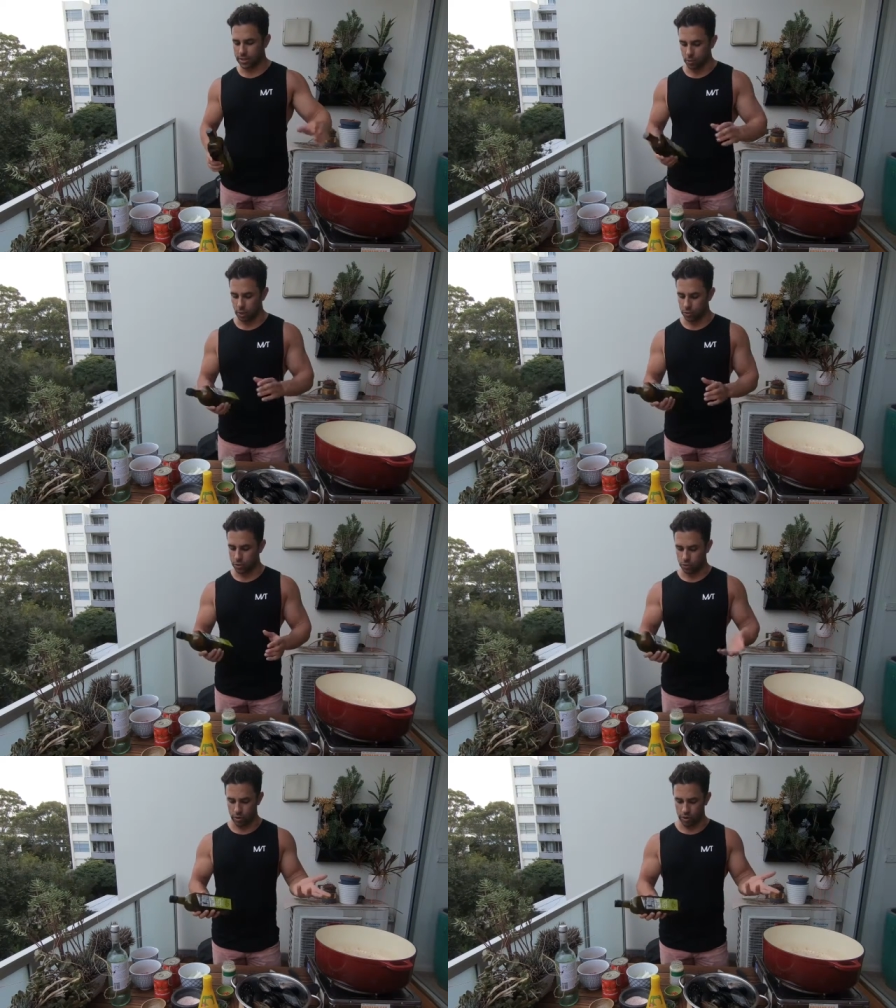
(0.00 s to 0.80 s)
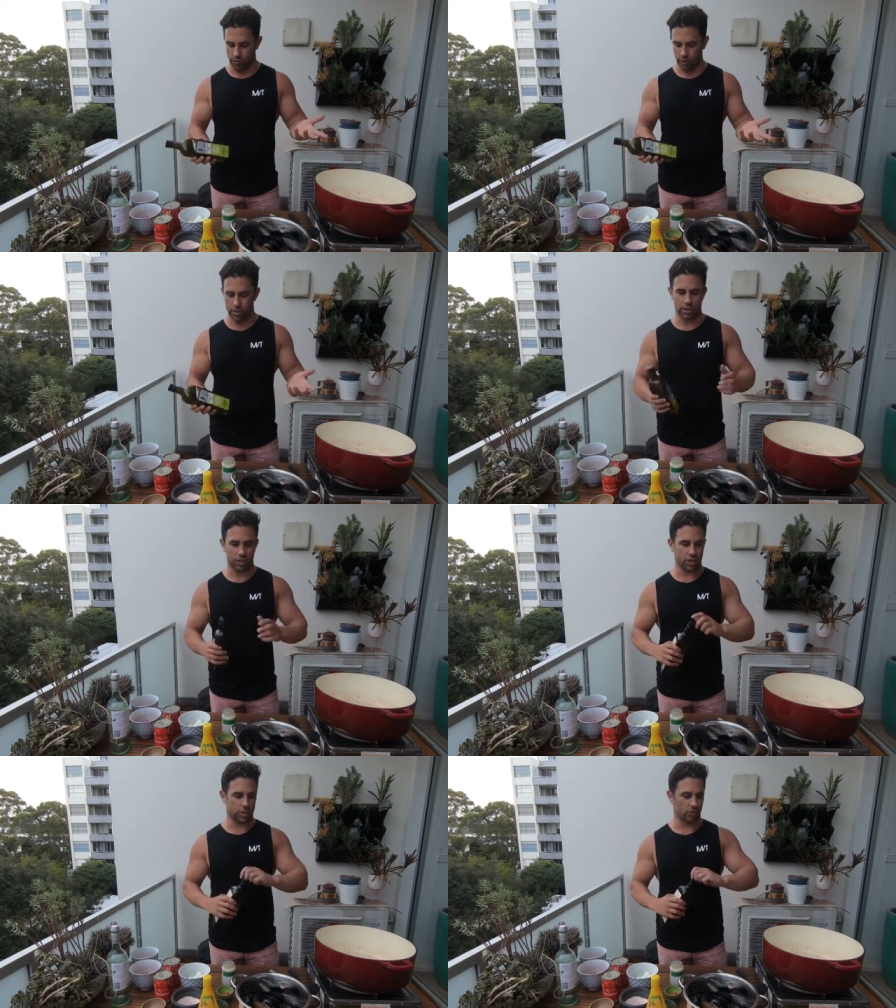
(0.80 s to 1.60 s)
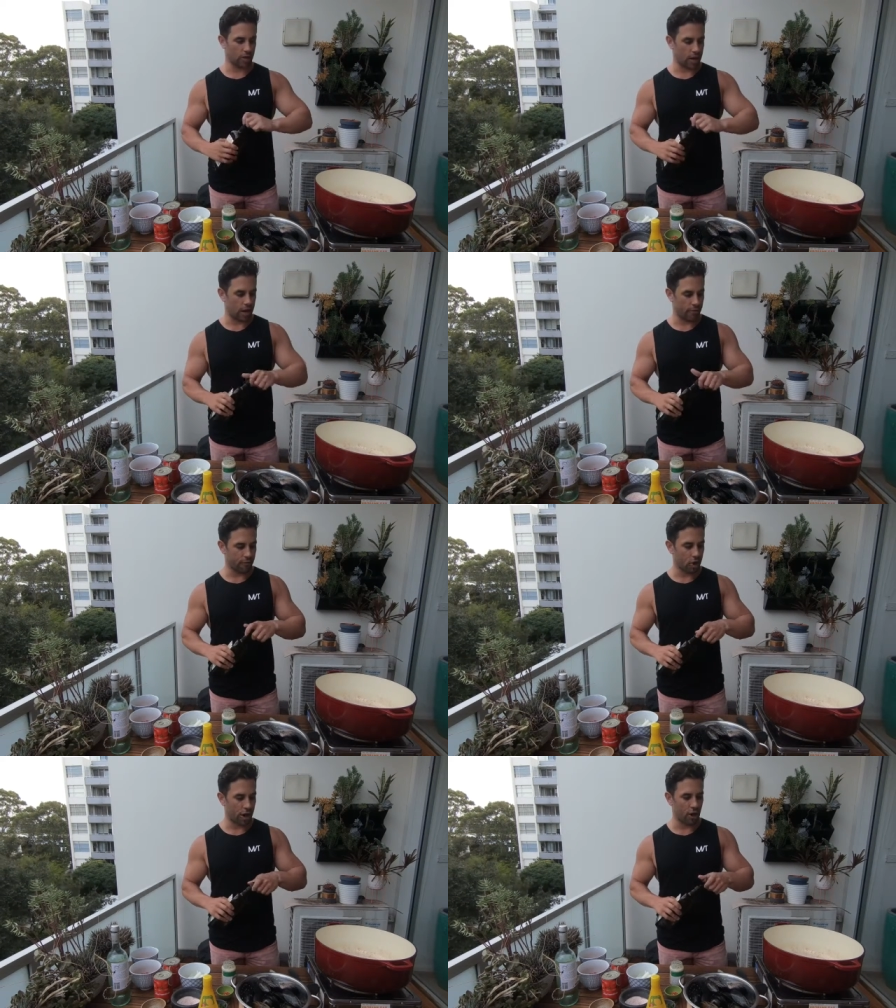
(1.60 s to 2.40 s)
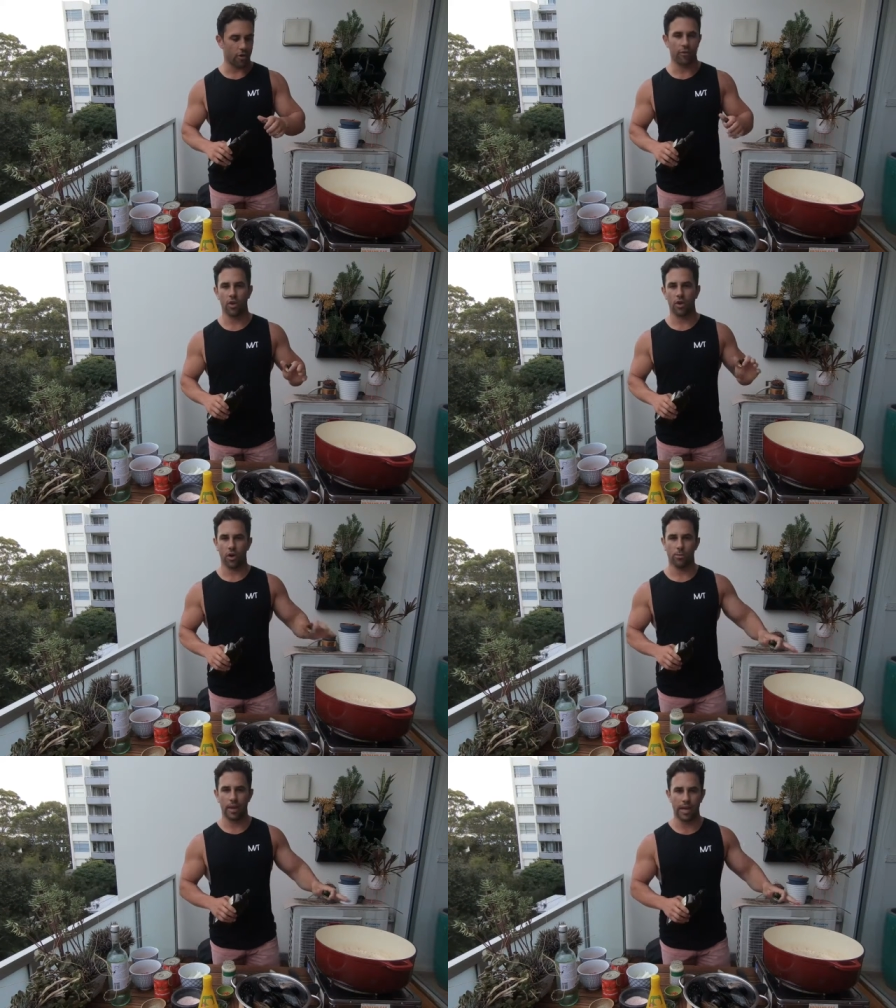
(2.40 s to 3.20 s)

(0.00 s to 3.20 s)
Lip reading: So what we'll do really first is just fry off on